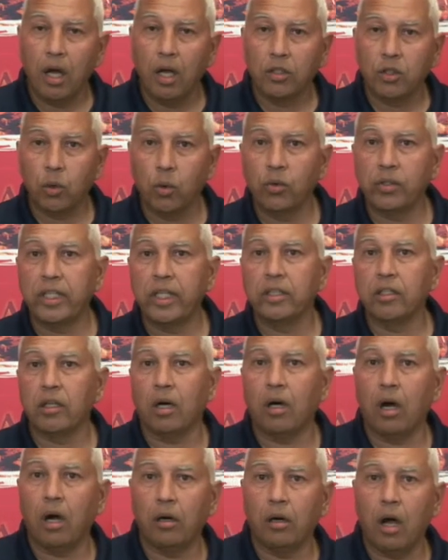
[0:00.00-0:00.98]
So those things
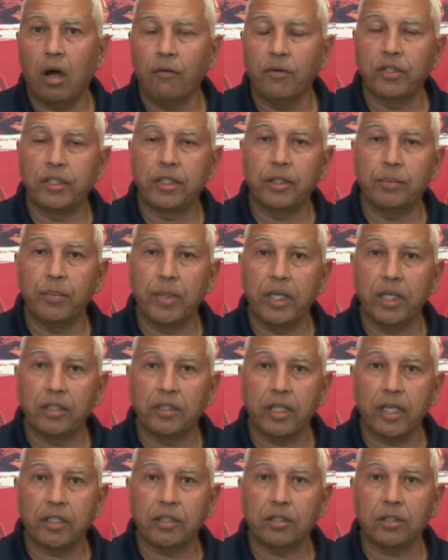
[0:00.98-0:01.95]
are obviously being
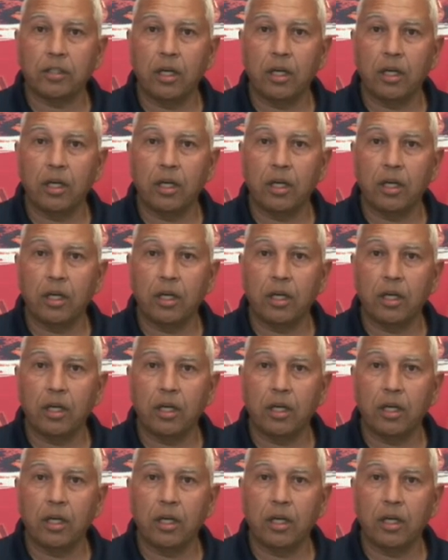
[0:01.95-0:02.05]
assessed